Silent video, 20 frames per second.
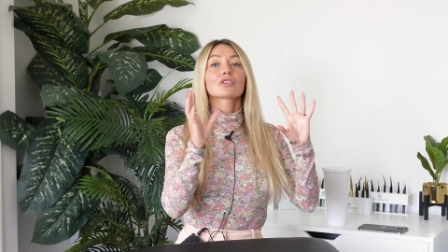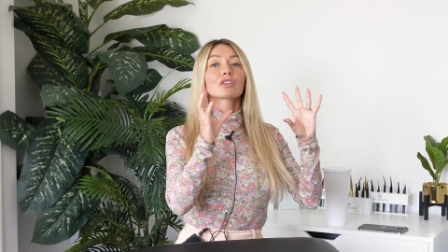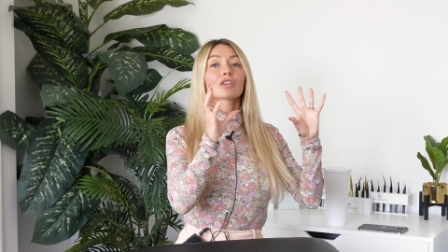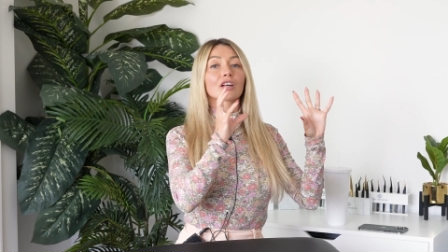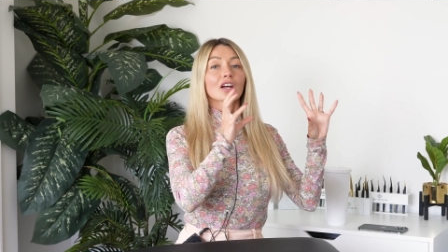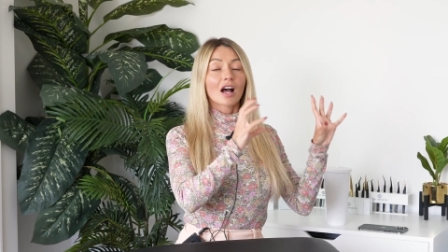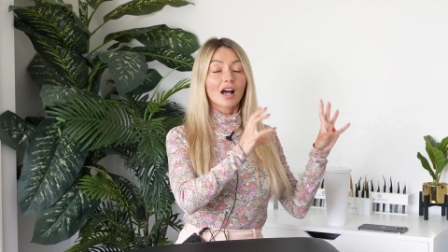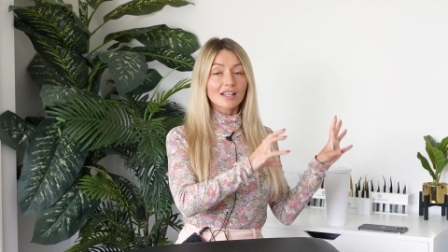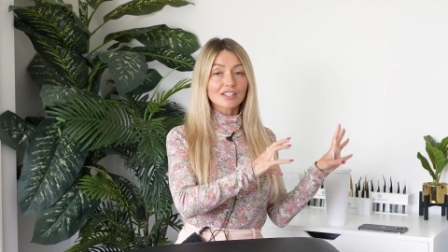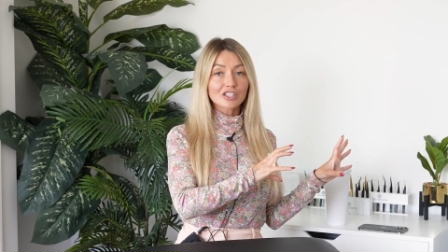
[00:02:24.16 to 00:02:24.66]
the
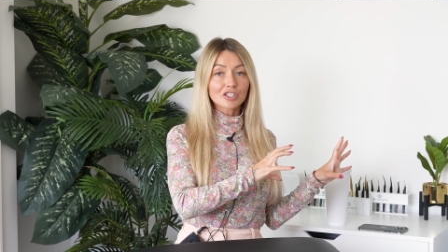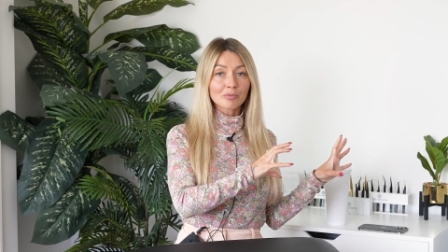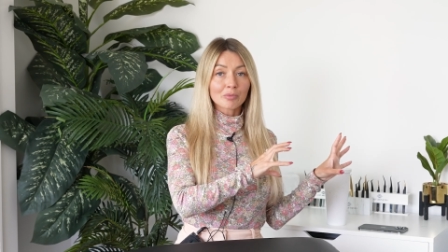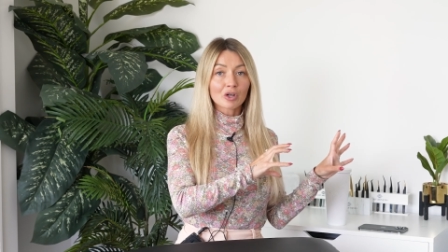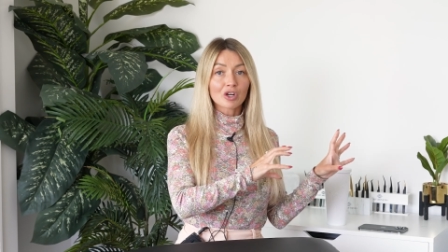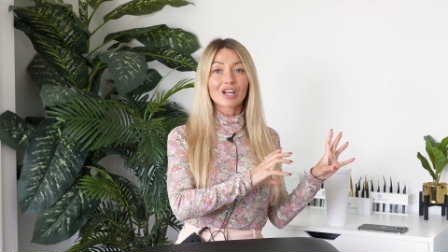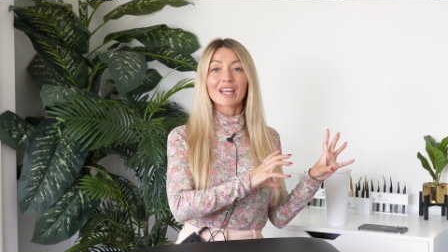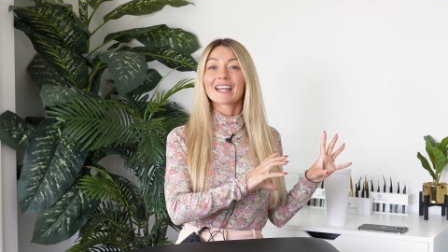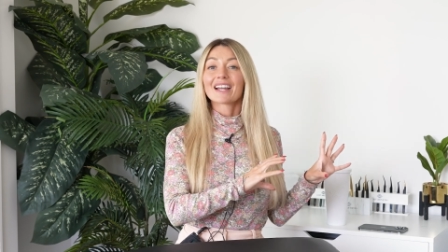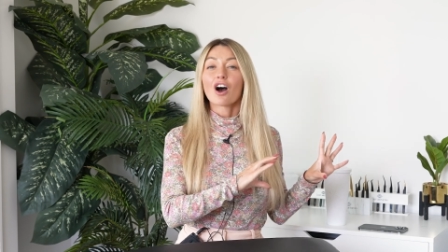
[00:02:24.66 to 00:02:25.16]

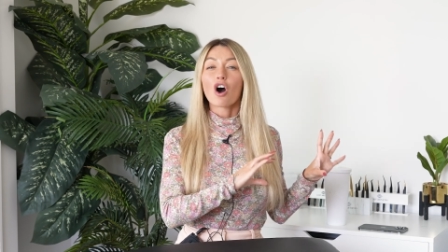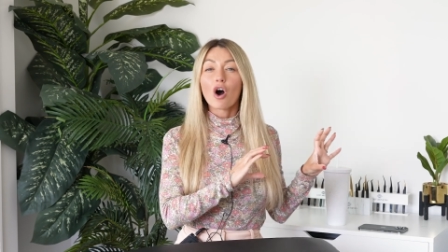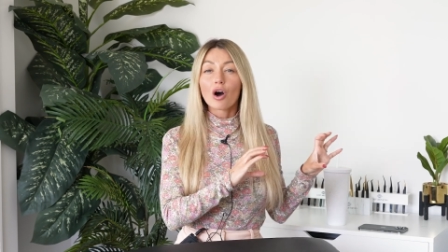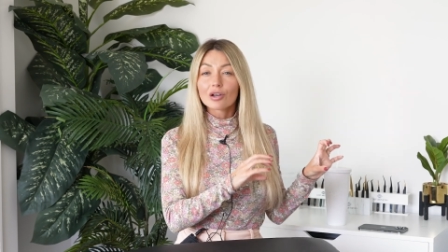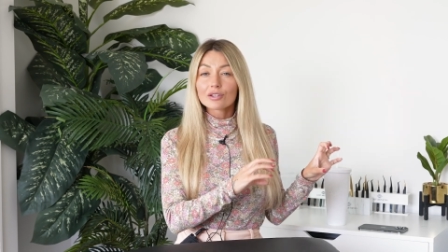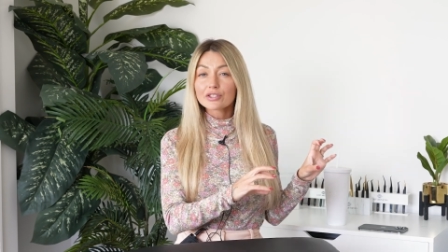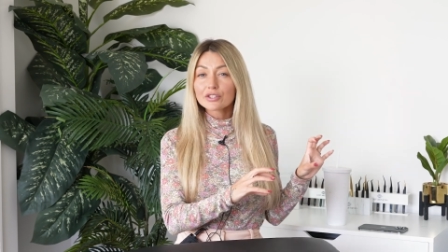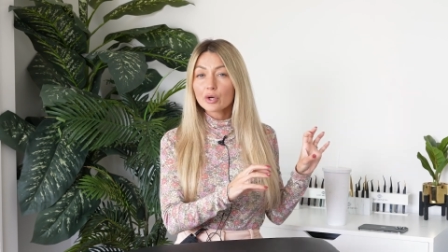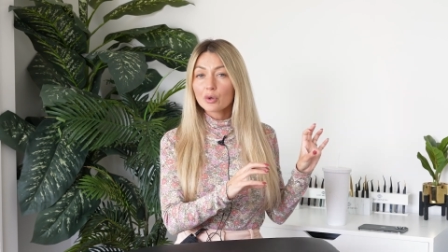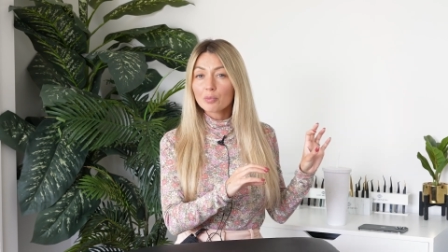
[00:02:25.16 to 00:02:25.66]
customer, it
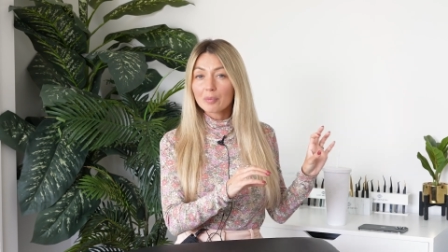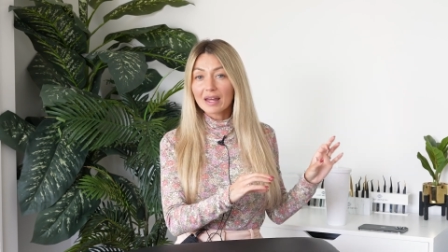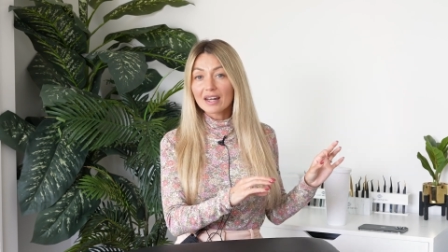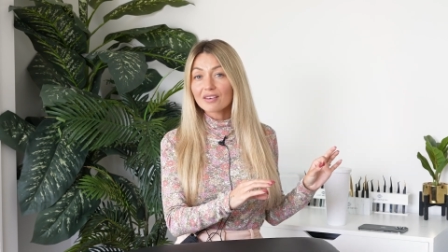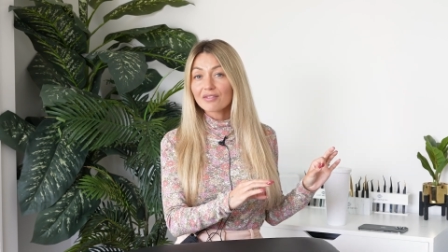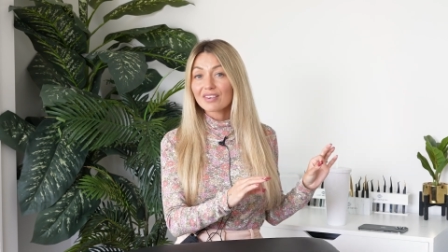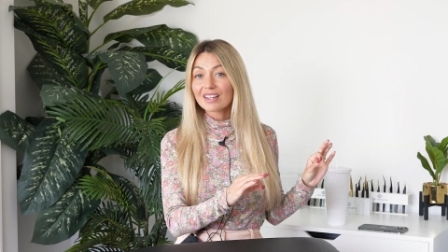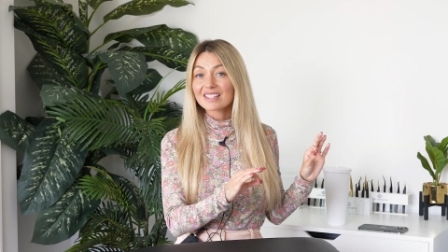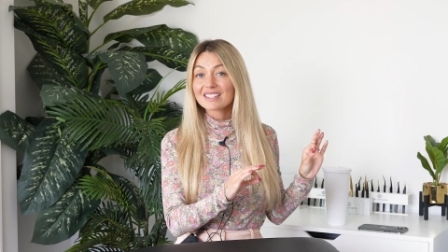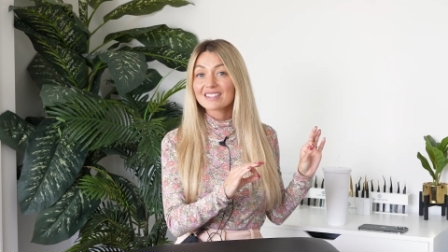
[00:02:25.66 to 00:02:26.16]
also
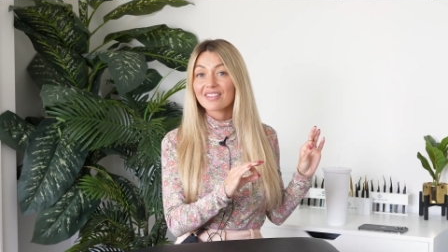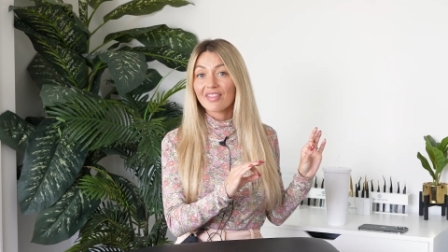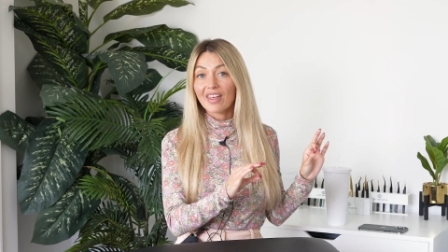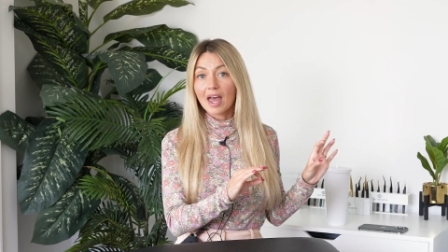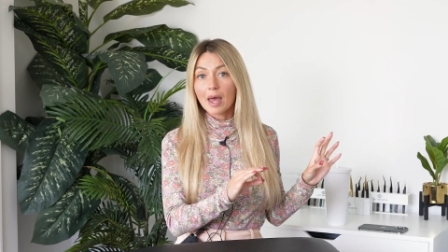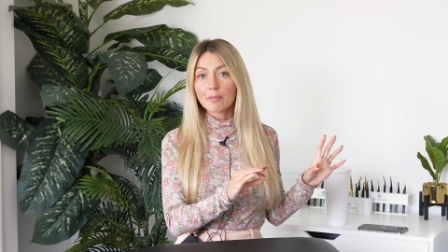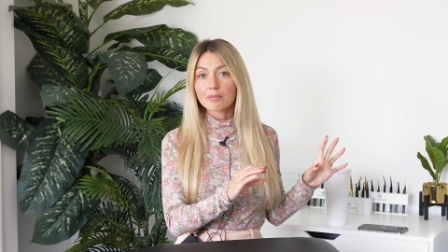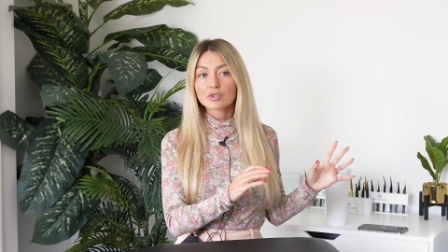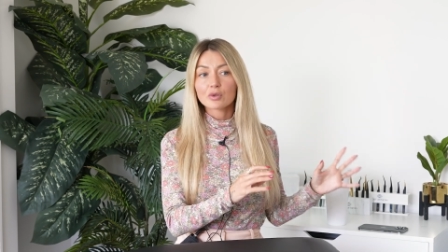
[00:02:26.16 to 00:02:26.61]
benefits them.